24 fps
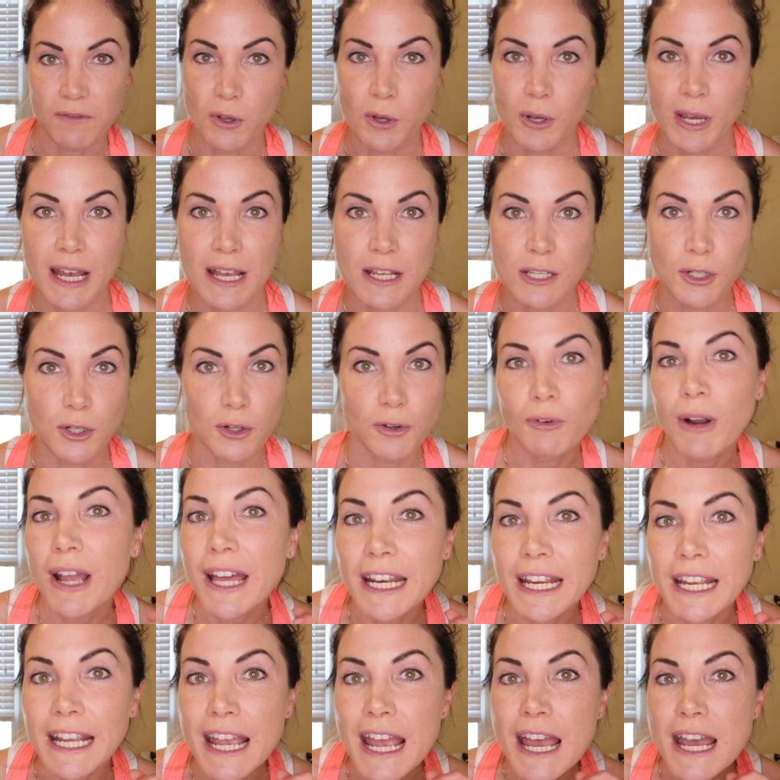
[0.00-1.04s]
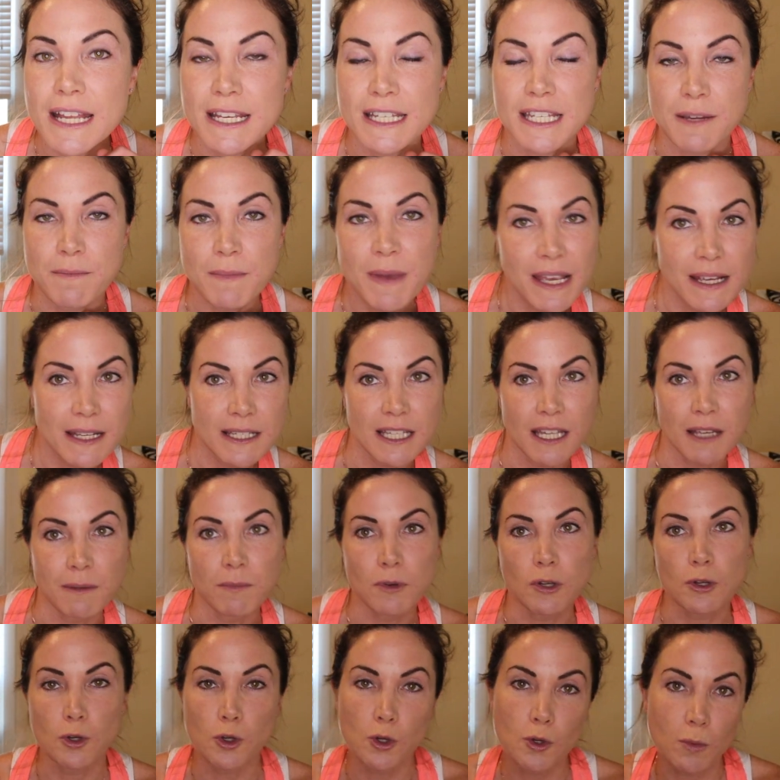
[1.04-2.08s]
you guys are ready to make
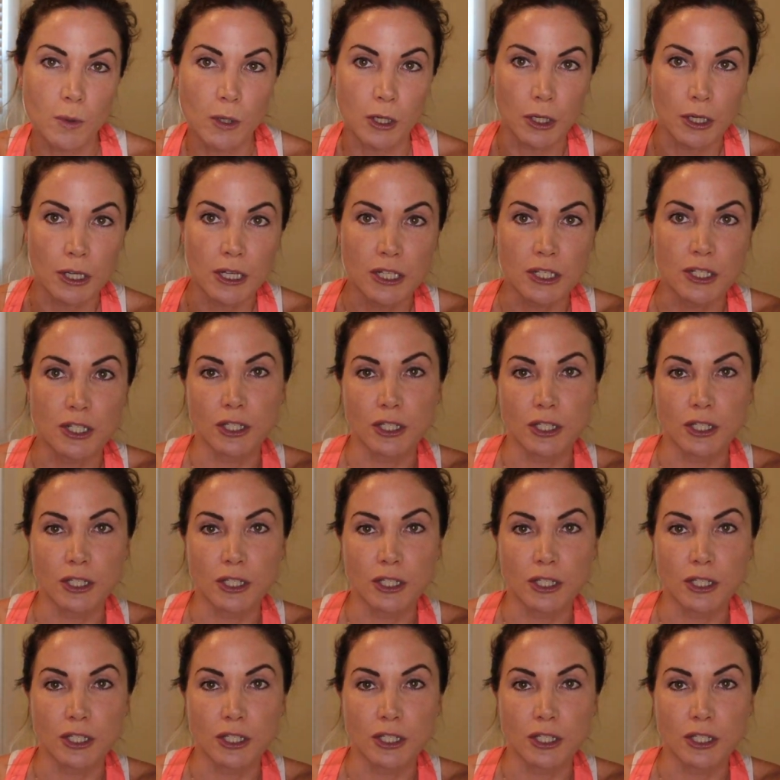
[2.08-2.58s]
some uber